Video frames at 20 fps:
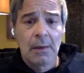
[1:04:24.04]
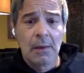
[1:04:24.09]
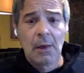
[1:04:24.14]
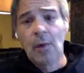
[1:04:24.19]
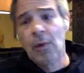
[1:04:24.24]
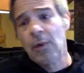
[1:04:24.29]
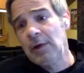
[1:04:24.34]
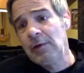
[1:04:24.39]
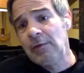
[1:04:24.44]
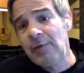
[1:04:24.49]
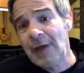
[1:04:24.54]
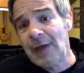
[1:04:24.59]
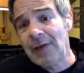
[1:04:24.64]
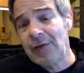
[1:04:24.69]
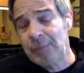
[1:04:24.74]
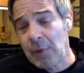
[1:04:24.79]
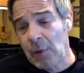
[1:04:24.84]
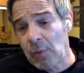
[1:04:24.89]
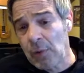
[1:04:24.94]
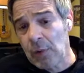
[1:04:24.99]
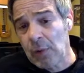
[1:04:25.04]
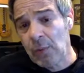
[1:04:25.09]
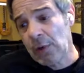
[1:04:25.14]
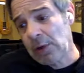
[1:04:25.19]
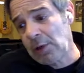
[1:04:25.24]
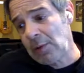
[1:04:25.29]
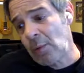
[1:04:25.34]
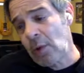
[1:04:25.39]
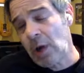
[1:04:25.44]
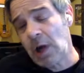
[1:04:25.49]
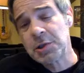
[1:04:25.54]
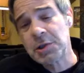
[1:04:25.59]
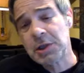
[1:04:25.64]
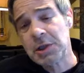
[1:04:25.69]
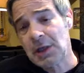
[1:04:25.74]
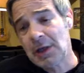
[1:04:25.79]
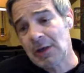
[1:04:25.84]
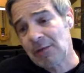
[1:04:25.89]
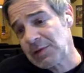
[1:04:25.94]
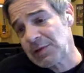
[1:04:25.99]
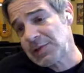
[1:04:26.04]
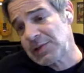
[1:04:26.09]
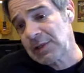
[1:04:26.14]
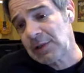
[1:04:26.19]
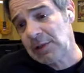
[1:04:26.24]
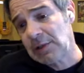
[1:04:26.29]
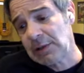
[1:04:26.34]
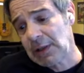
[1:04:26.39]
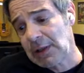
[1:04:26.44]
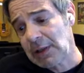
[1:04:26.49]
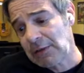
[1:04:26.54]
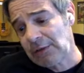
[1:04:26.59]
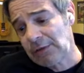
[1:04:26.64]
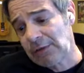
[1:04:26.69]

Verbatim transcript: you know, an investment would where you're watching it every single day.